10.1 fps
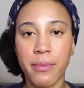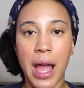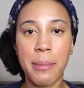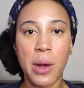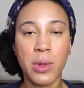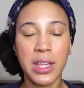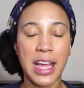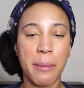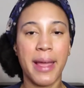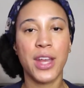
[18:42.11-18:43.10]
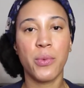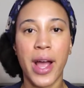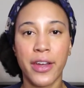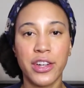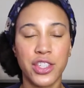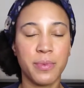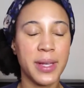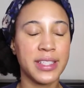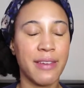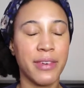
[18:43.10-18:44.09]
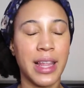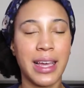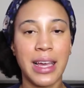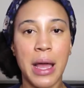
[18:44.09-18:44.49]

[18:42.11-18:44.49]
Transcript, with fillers: I'm not really like a bandwagoner, just because I feel like